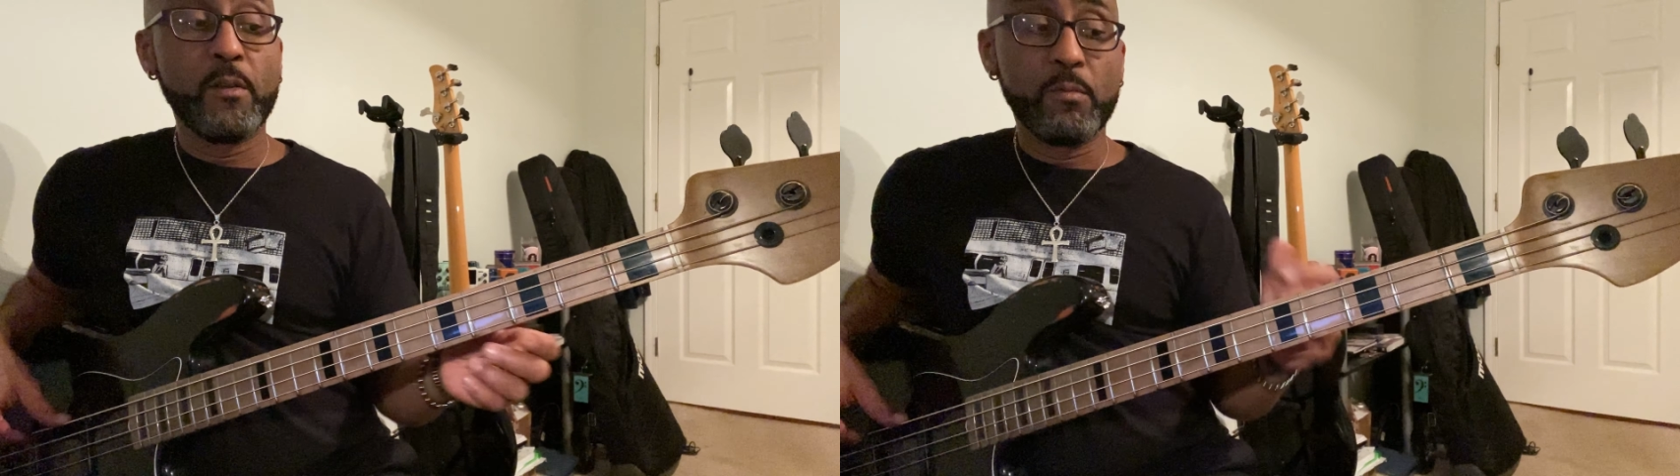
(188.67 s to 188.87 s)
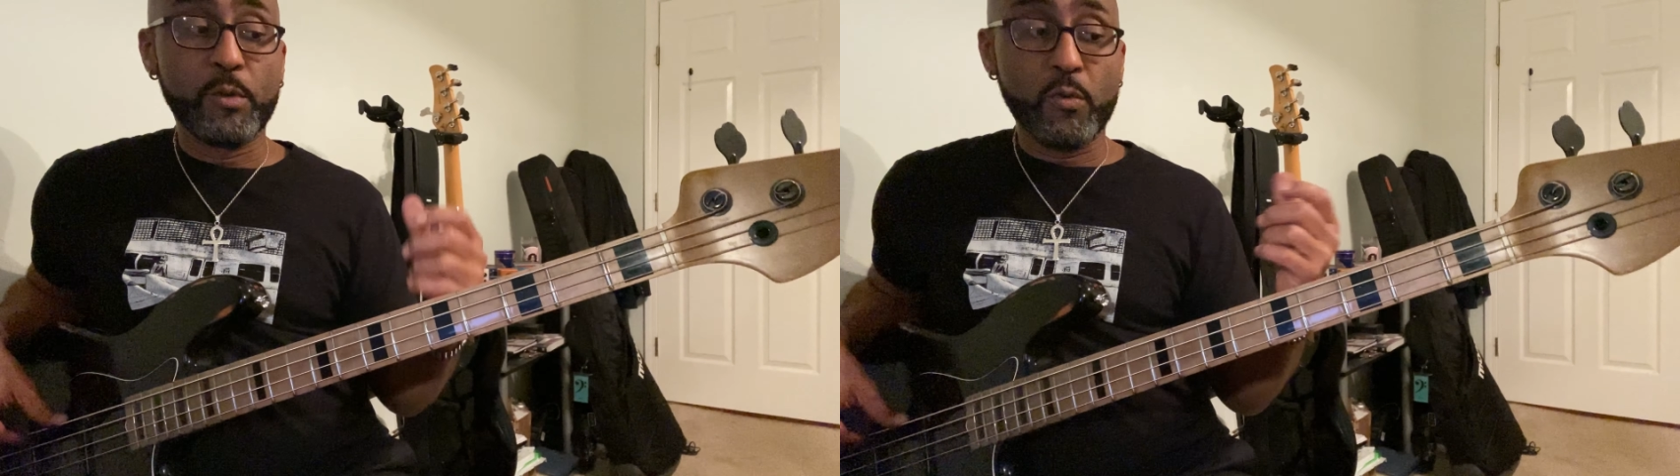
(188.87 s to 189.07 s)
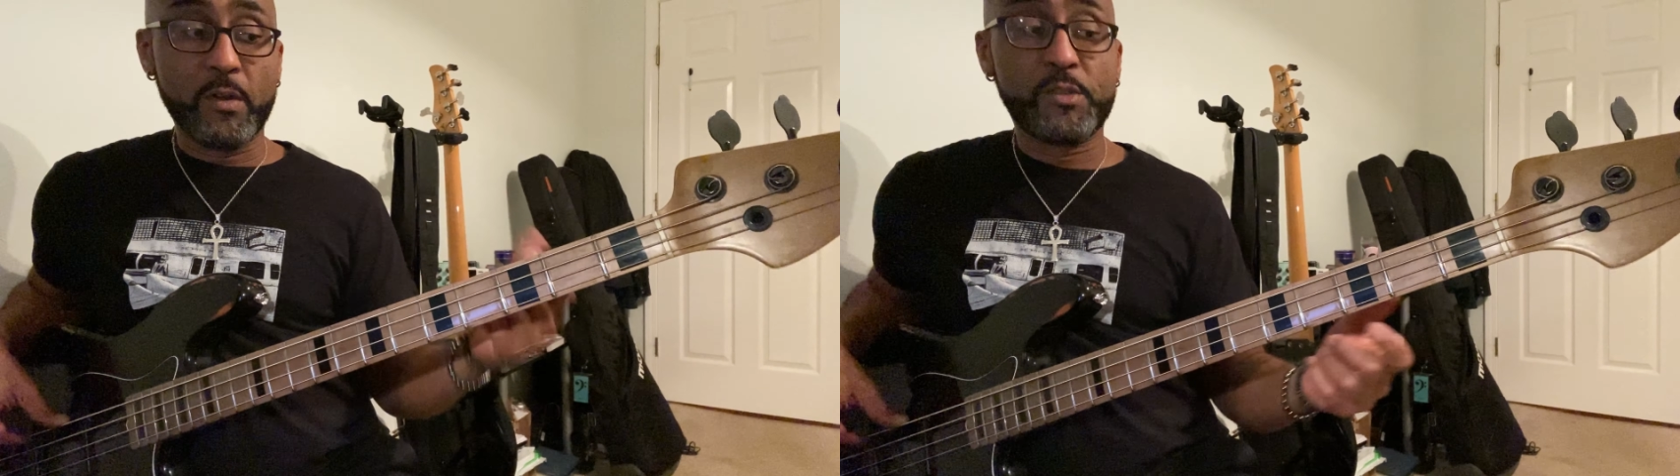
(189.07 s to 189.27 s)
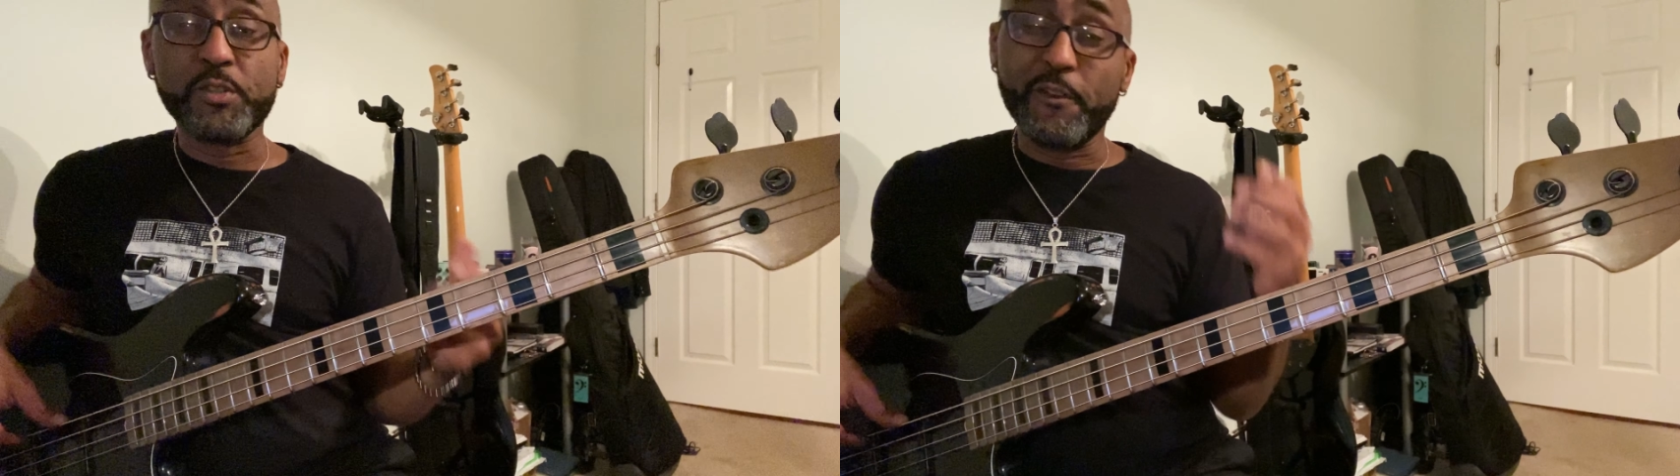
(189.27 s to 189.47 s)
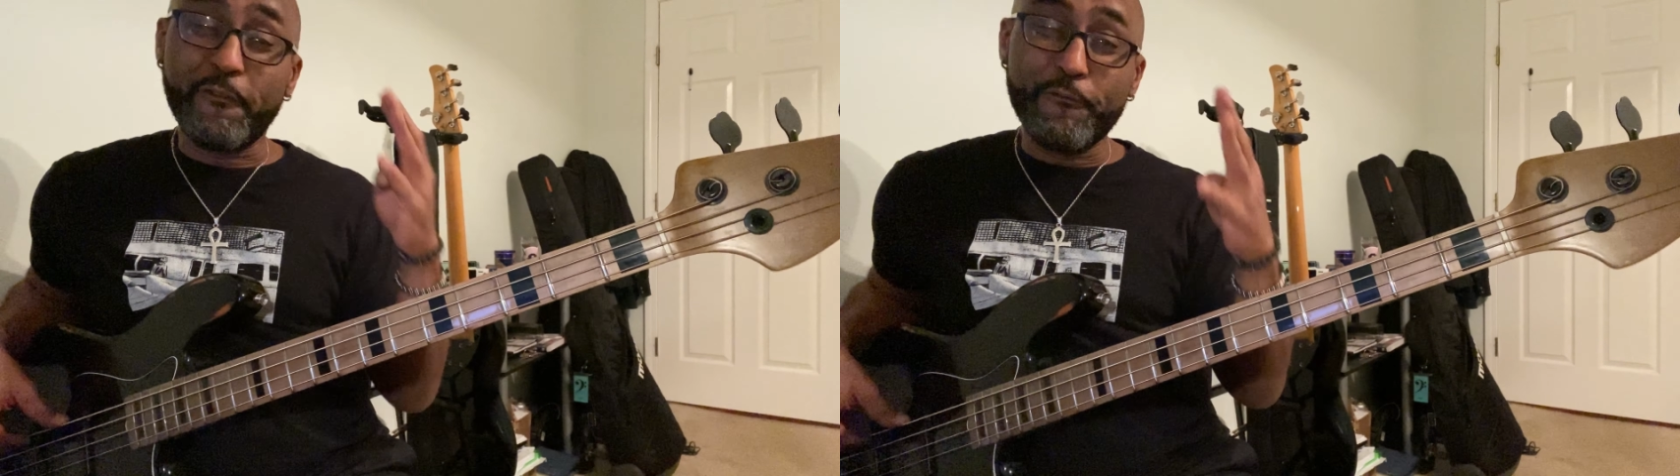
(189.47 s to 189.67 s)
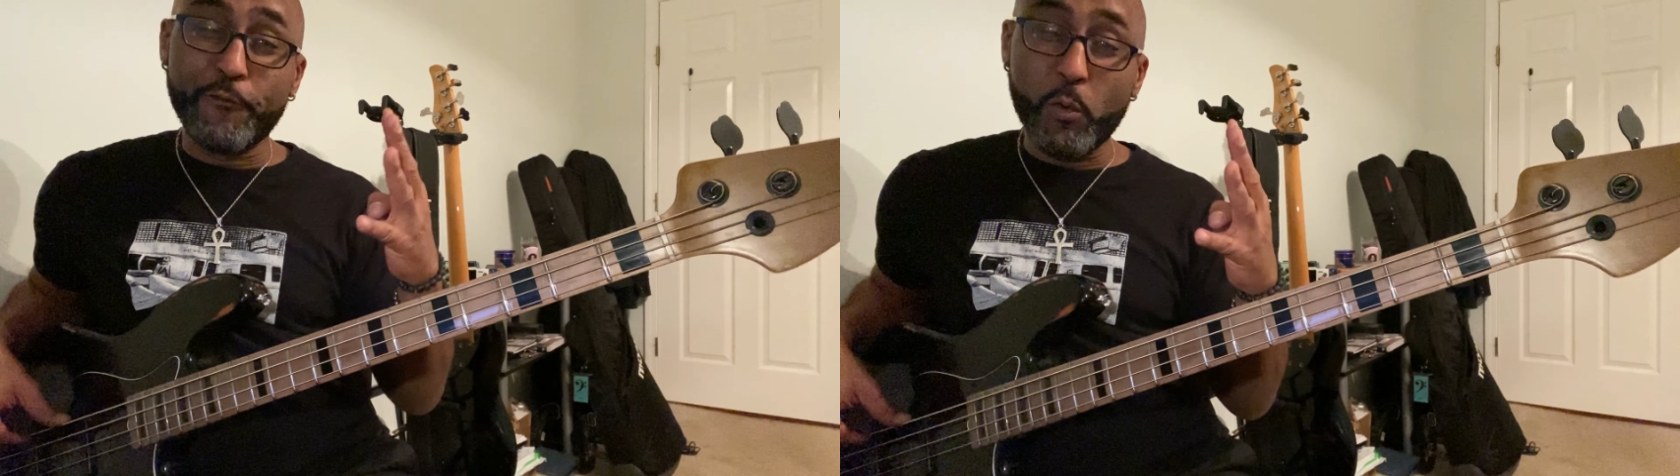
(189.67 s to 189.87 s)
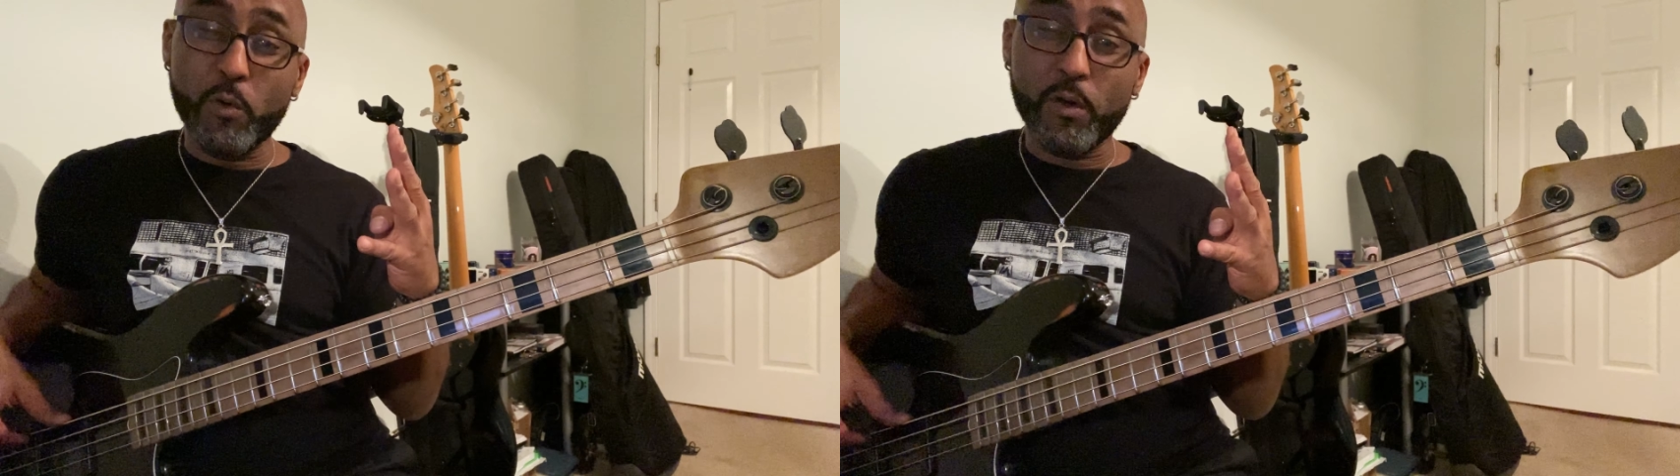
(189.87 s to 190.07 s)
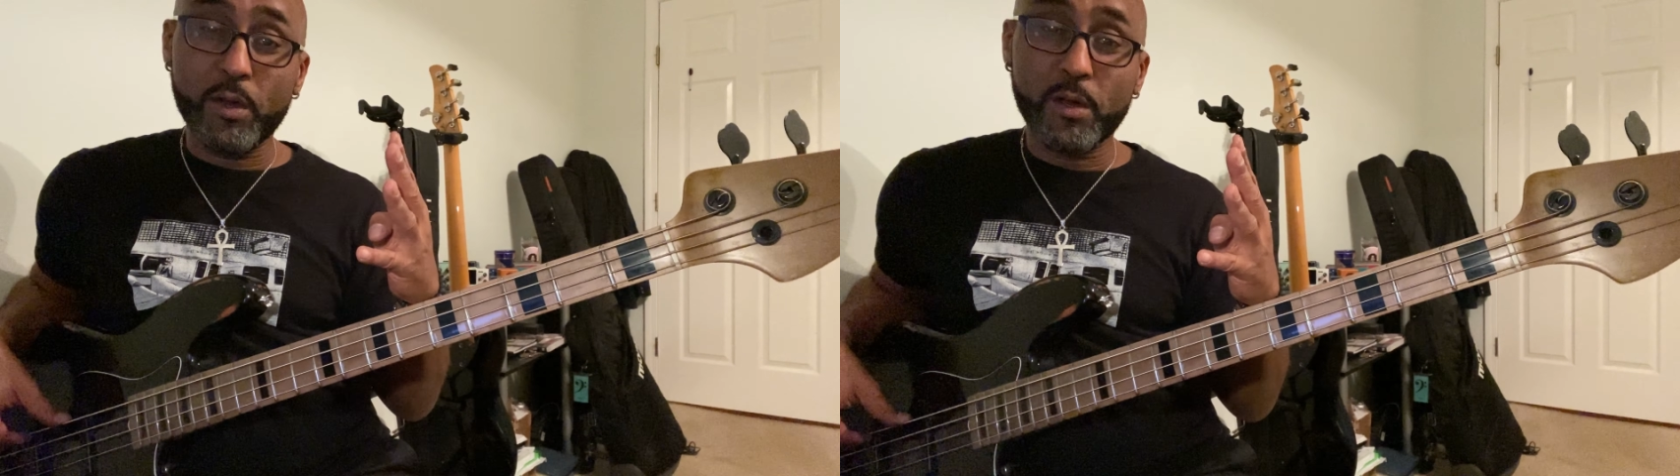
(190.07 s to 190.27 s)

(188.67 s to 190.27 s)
we're going to the 4